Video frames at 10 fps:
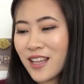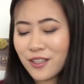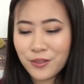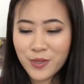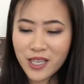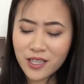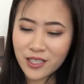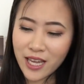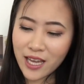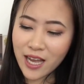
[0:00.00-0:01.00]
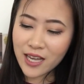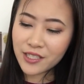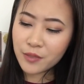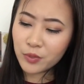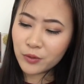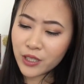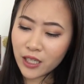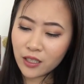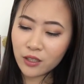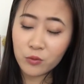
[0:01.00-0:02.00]
This one is a icy blue
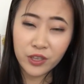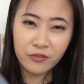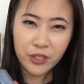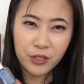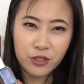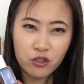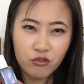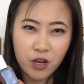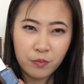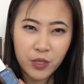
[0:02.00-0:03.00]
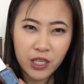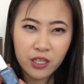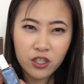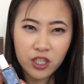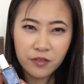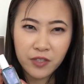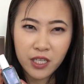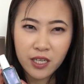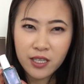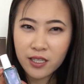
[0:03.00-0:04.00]
color with a very strong pink shift
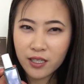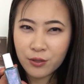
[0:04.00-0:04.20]
in it.